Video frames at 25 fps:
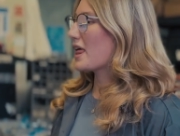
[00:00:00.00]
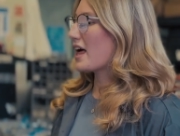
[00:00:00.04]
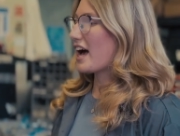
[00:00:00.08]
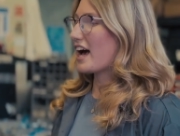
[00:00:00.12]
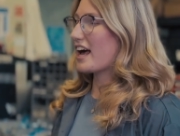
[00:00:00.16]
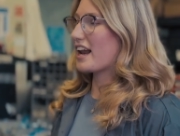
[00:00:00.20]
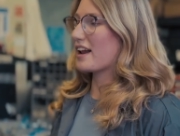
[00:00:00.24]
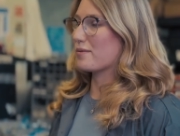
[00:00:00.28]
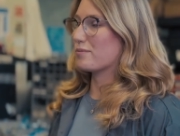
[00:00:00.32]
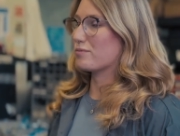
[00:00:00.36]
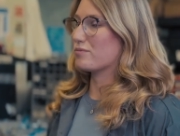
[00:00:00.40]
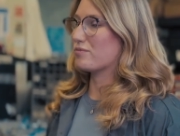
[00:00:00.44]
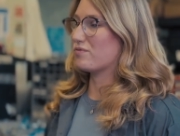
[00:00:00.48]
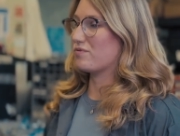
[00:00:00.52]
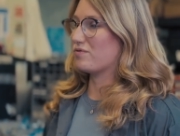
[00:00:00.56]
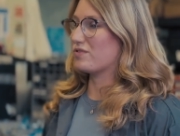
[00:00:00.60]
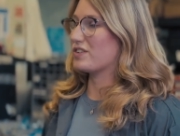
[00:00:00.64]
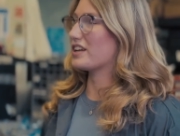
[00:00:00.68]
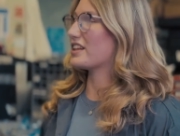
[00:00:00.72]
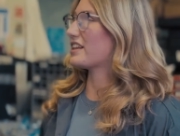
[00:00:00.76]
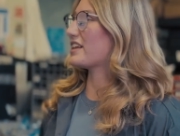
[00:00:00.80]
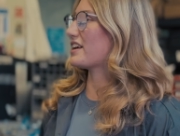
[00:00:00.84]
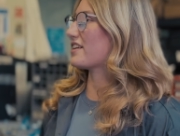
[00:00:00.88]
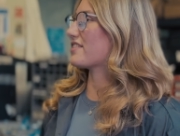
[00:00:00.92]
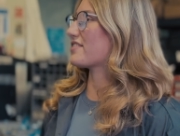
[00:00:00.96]
And I'm
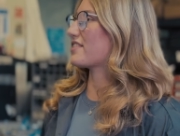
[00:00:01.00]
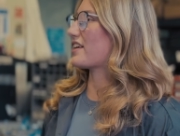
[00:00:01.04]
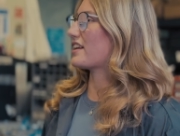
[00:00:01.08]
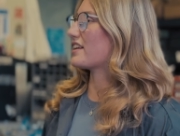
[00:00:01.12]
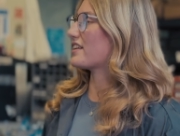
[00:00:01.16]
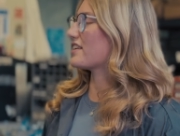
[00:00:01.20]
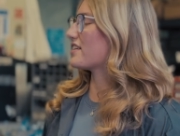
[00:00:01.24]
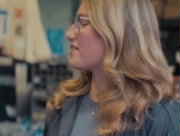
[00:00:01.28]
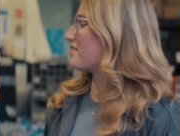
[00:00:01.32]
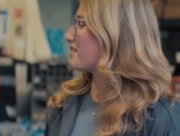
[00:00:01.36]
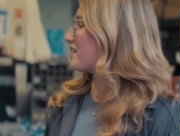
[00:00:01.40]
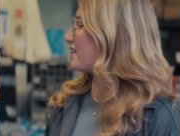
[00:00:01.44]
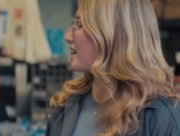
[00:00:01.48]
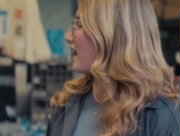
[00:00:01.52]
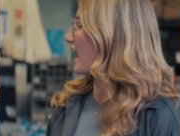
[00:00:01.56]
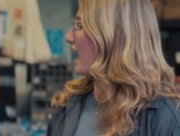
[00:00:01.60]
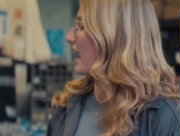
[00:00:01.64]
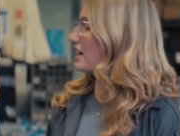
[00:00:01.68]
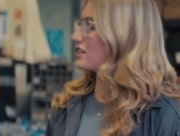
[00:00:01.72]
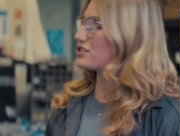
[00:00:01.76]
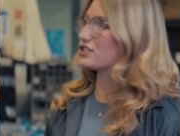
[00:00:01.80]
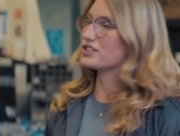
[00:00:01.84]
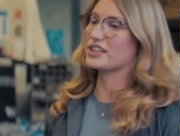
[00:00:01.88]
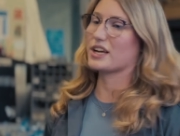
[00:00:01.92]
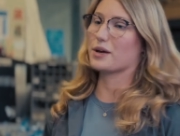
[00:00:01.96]
really excited to see it
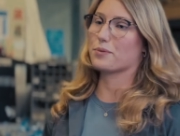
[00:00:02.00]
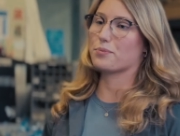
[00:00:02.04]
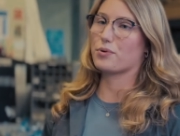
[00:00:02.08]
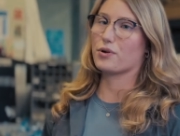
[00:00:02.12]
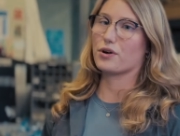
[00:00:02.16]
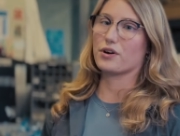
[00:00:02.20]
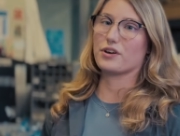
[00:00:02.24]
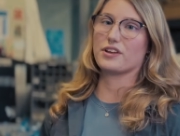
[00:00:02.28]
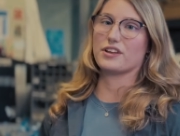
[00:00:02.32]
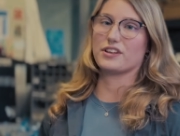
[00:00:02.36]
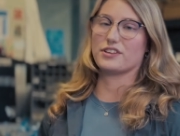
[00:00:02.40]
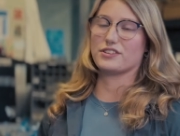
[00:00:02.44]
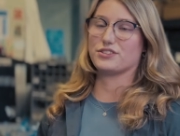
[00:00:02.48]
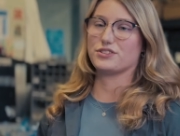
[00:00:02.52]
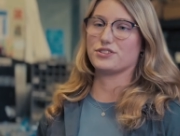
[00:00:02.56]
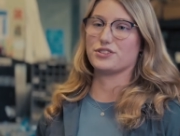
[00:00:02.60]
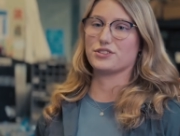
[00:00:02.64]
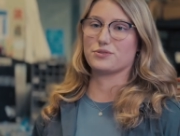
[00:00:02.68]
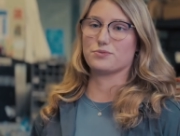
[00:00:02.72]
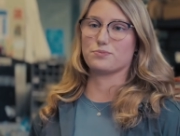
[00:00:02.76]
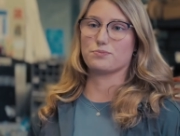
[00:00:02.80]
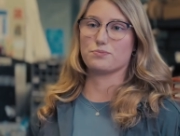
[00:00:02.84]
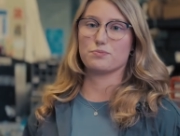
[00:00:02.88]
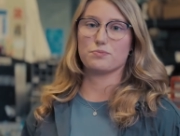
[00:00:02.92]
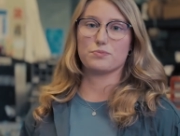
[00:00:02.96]
actually get put
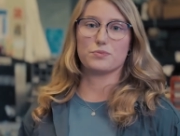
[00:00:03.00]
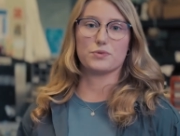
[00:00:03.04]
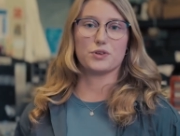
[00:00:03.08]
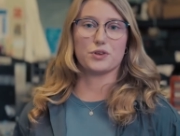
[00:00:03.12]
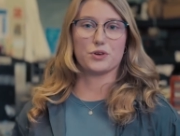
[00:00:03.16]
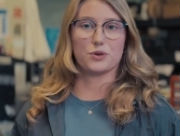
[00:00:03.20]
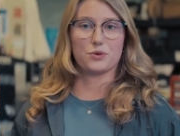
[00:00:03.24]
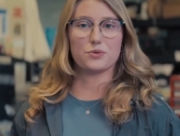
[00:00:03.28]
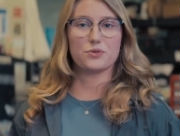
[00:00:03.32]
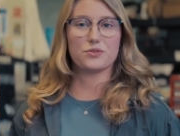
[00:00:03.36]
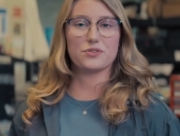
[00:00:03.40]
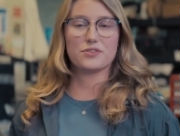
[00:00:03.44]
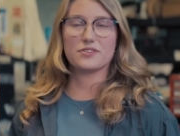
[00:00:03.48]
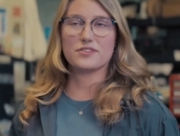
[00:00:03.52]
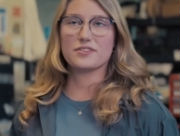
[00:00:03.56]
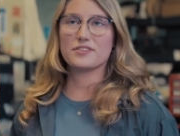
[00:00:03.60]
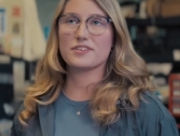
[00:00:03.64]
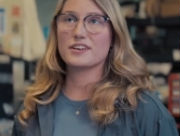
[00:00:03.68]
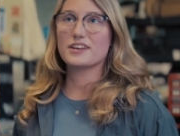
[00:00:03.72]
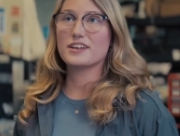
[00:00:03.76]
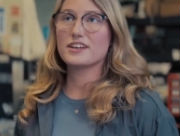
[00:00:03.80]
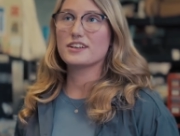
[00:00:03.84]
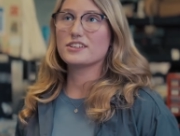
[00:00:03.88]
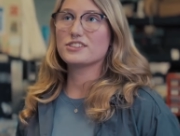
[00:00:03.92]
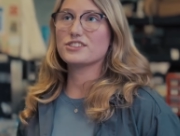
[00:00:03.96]
into use
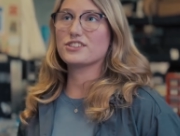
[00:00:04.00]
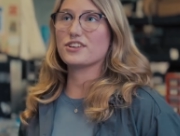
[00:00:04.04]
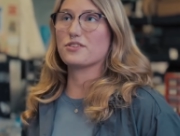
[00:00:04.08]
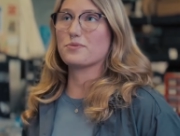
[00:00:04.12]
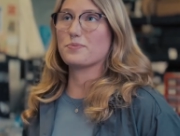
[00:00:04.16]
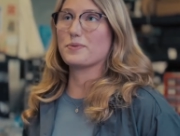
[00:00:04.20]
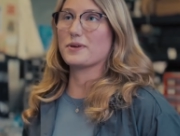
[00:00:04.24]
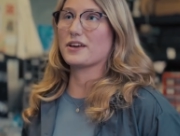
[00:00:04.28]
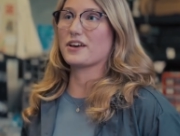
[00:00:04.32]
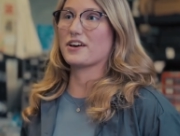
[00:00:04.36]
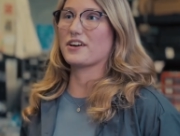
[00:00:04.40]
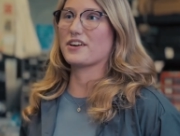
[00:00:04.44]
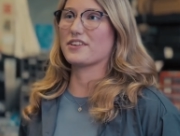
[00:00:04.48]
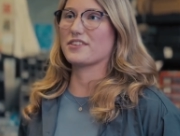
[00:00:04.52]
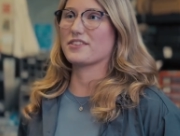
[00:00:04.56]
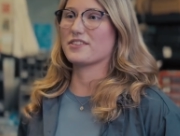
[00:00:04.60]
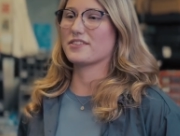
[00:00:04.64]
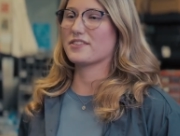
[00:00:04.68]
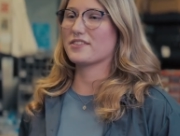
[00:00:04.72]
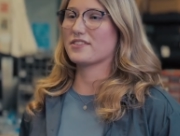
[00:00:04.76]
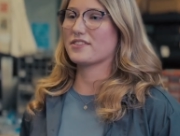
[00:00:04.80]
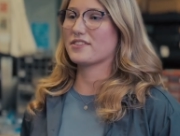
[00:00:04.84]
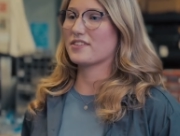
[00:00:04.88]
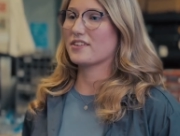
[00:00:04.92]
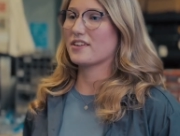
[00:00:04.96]
just
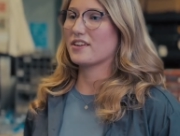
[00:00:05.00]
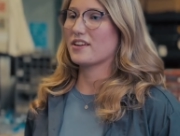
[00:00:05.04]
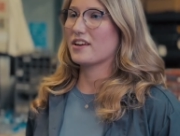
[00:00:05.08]
because